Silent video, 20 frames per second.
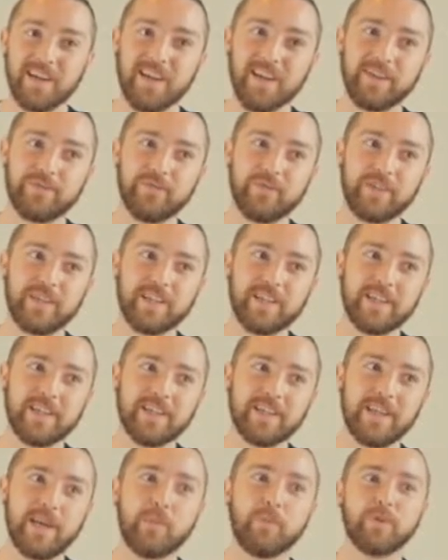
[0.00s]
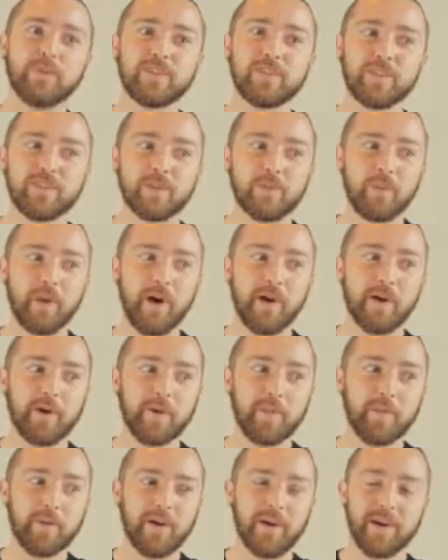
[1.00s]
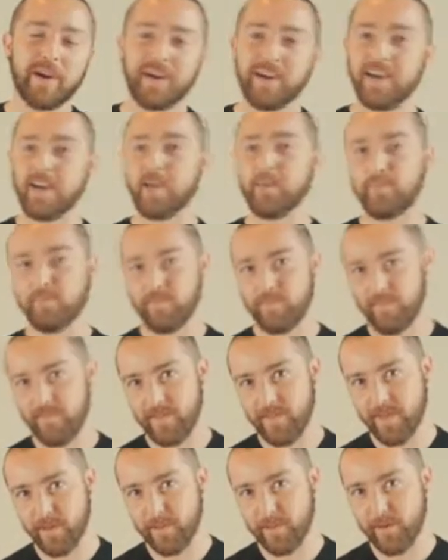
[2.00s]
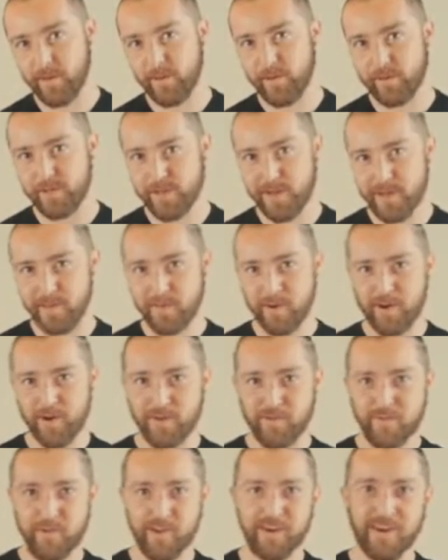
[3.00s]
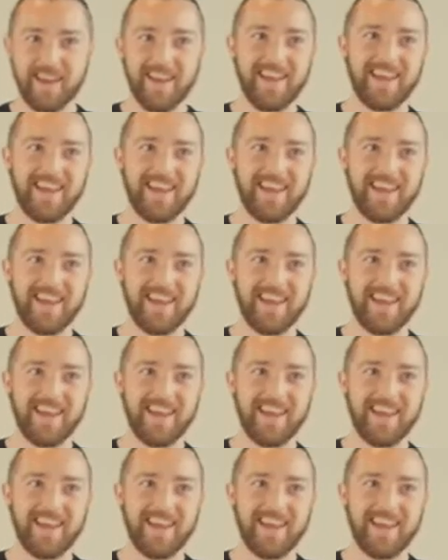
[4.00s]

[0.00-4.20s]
and the name was inspired by, I'm a huge Harry Potter fan,